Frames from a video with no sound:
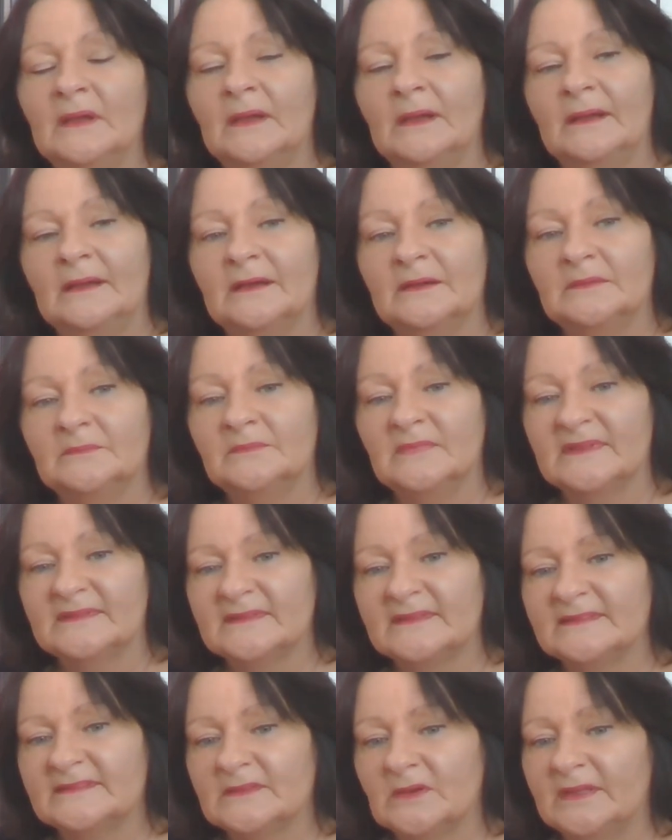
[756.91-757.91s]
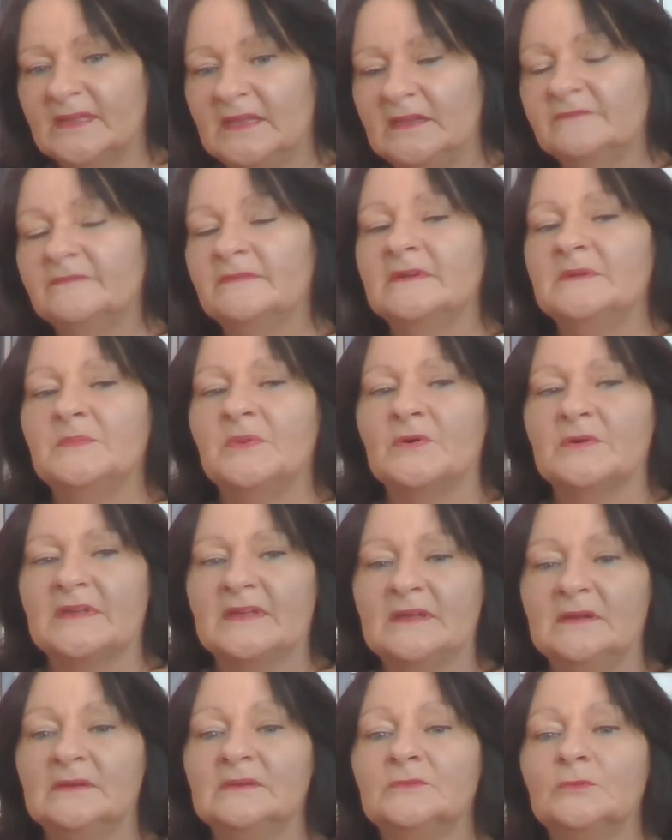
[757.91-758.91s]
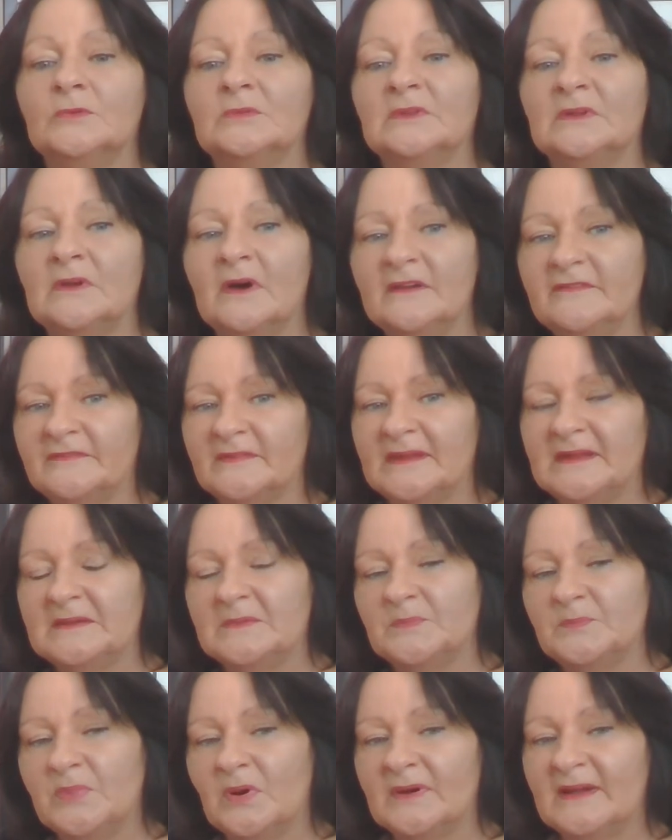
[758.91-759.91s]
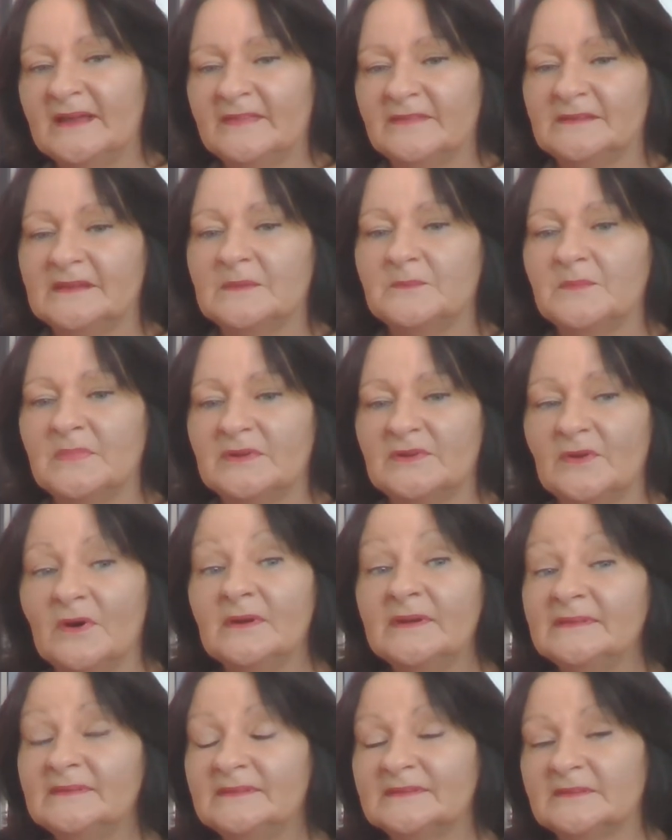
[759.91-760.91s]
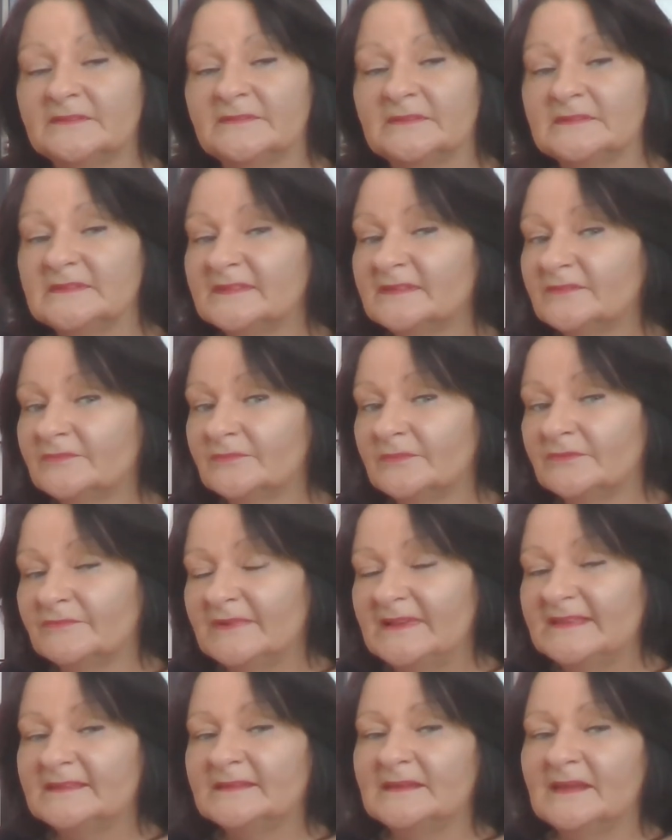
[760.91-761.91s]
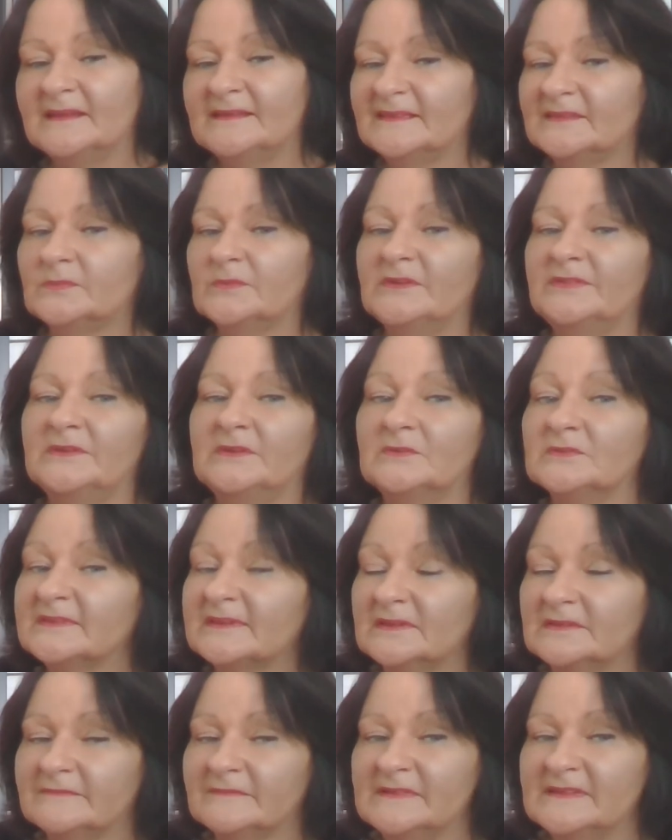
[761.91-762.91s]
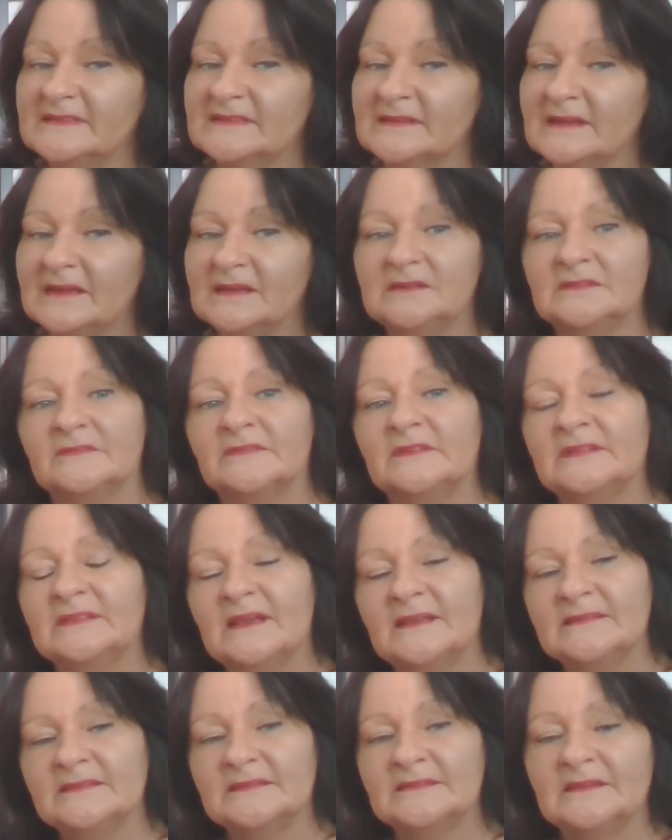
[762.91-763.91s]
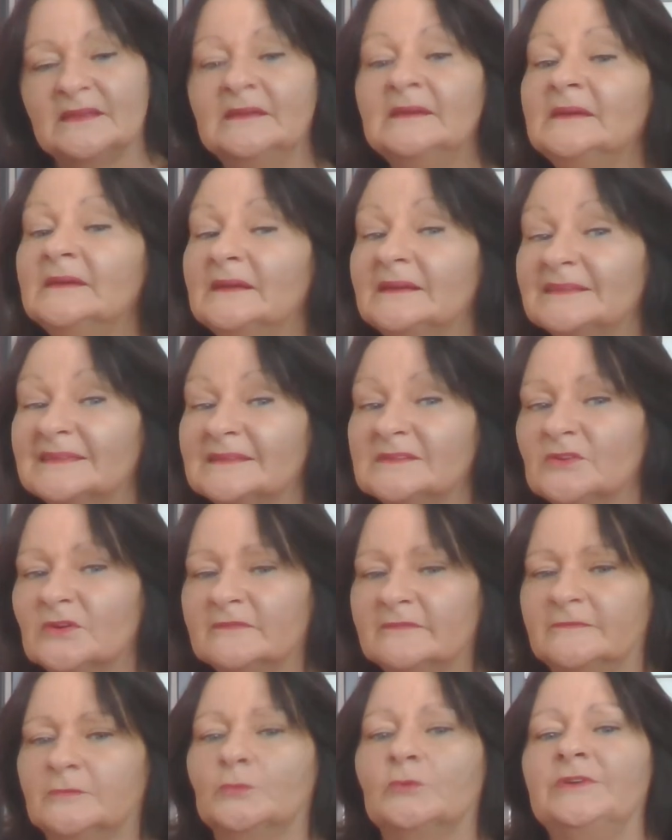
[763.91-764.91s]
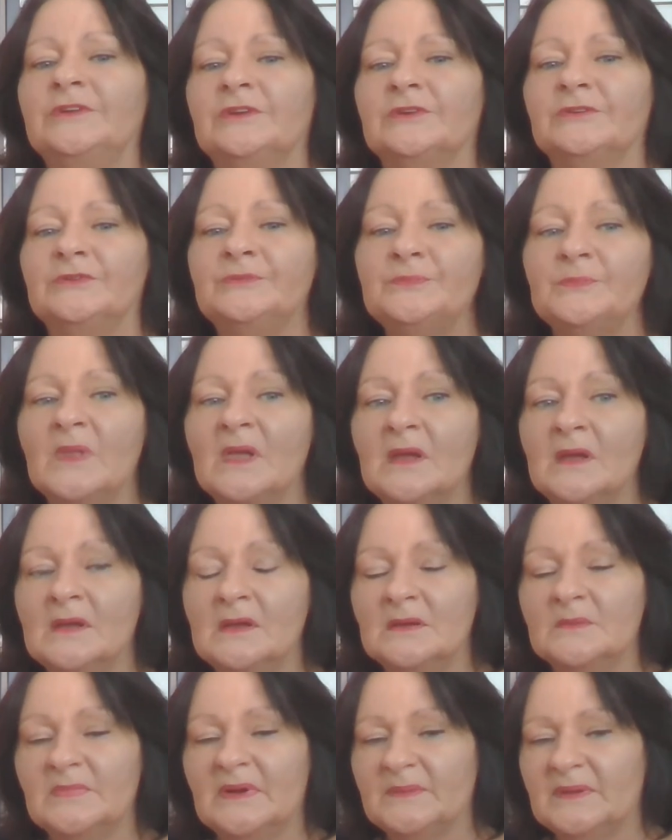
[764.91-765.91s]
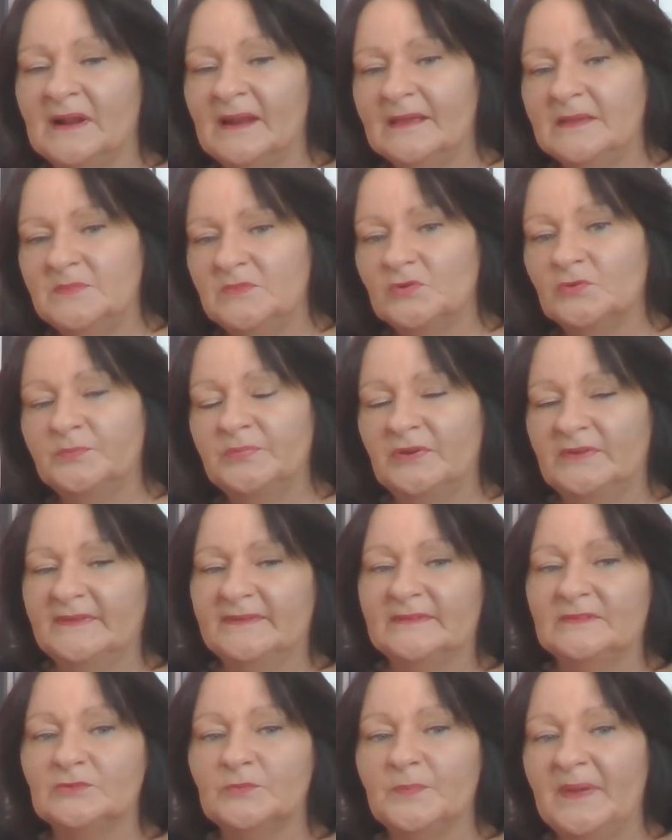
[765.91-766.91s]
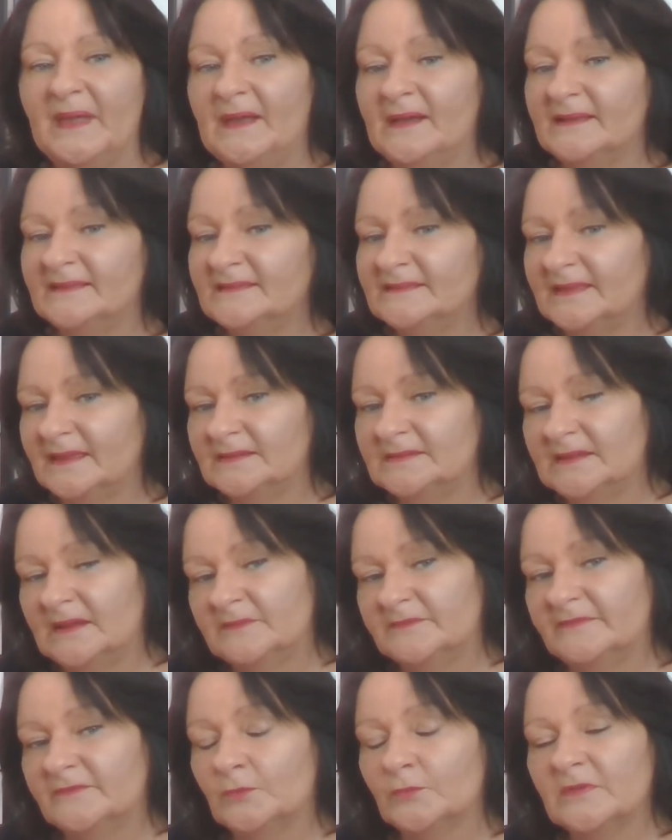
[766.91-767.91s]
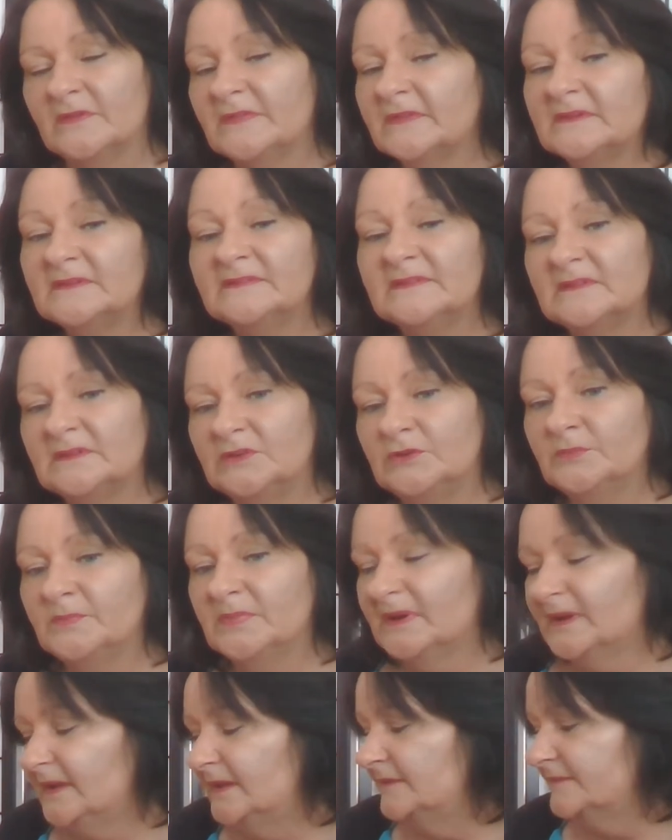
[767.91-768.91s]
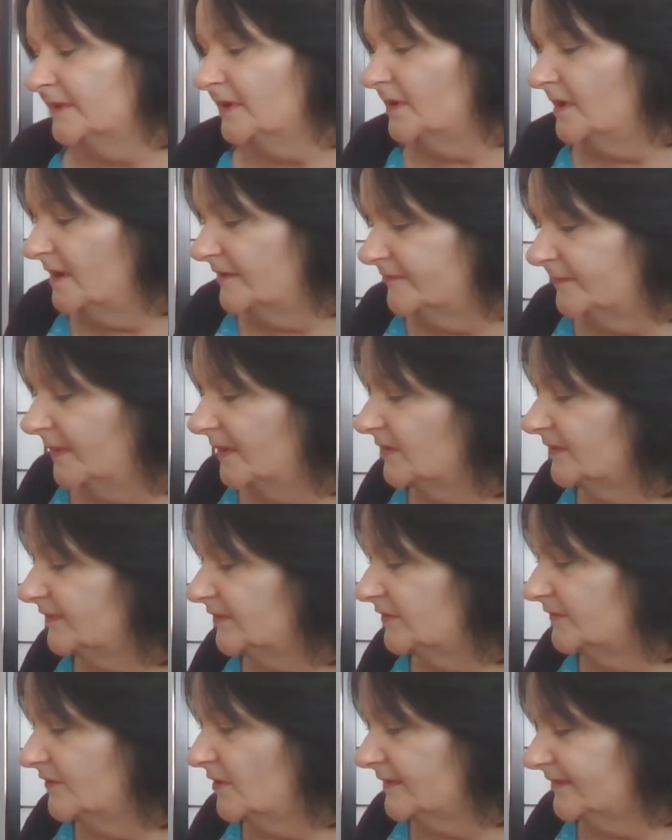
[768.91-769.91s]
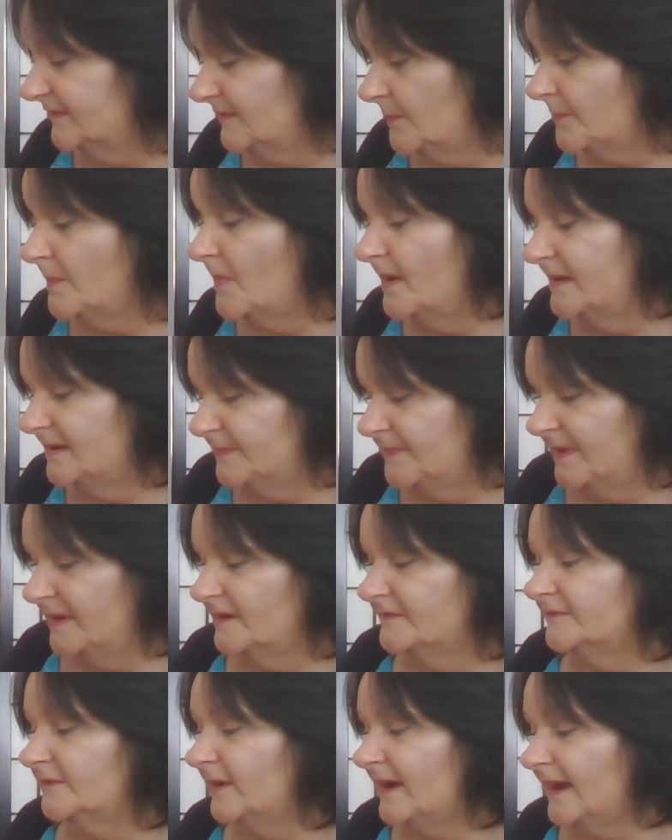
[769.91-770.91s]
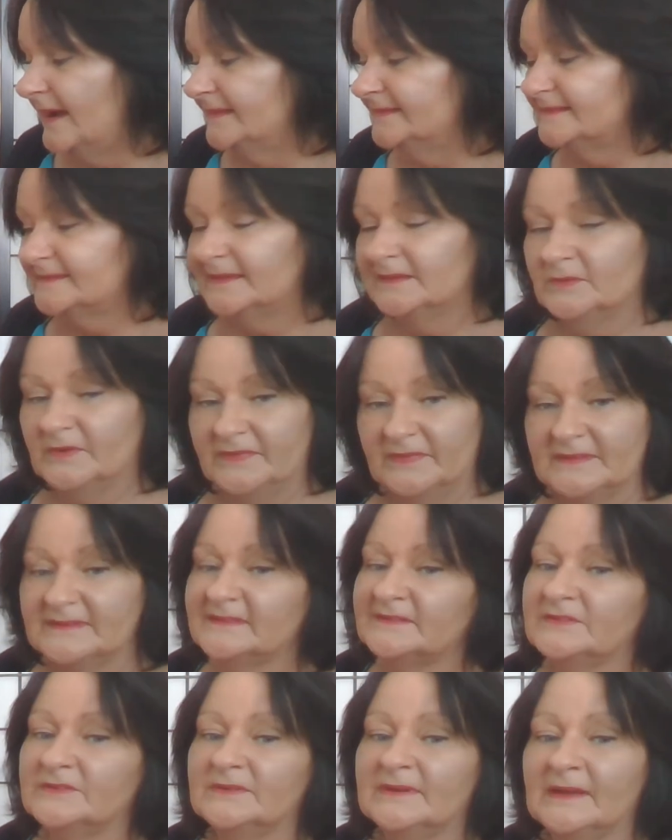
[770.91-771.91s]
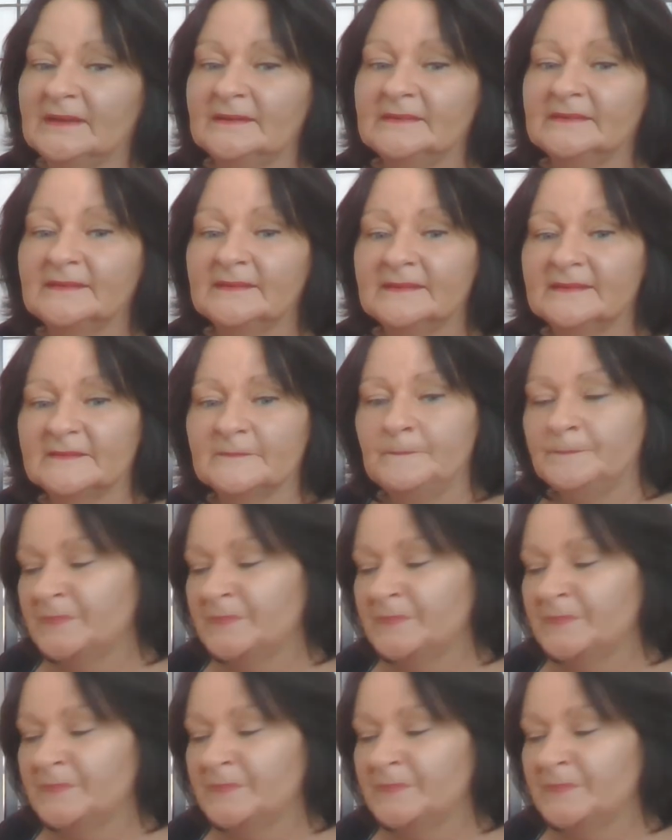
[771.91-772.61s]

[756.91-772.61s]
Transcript: This is everybody, all life number 9s. If this resonates with you, it's going to resonate. If it doesn't, it's not for you. But claim your personal power. Stand up for the things that you believe in life because you've got some mighty powerful cards here with these 2 kings.